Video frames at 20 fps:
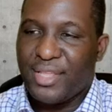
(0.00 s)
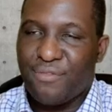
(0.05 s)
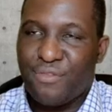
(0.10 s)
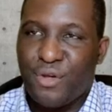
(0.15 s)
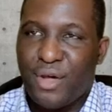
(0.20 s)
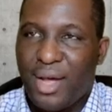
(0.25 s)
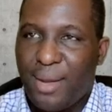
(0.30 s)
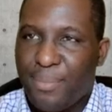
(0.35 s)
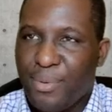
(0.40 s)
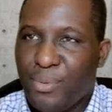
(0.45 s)
If
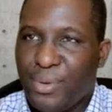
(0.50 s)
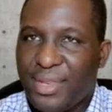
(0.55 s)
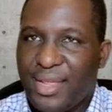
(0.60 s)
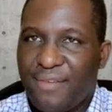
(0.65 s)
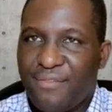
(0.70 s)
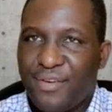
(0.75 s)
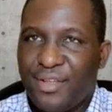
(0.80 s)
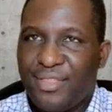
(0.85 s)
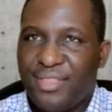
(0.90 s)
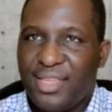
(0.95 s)
you're happy with
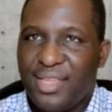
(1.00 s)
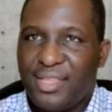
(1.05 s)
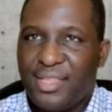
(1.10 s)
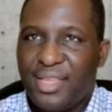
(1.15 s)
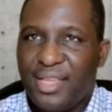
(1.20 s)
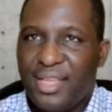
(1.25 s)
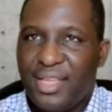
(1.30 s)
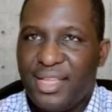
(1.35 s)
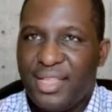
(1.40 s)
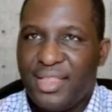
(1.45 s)
everything,
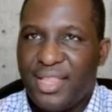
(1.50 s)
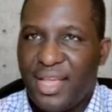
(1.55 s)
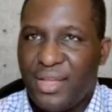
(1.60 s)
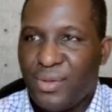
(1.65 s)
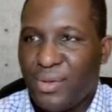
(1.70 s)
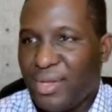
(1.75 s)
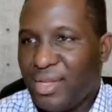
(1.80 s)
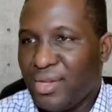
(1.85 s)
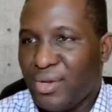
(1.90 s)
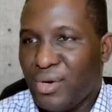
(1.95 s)
then
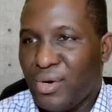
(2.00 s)
you can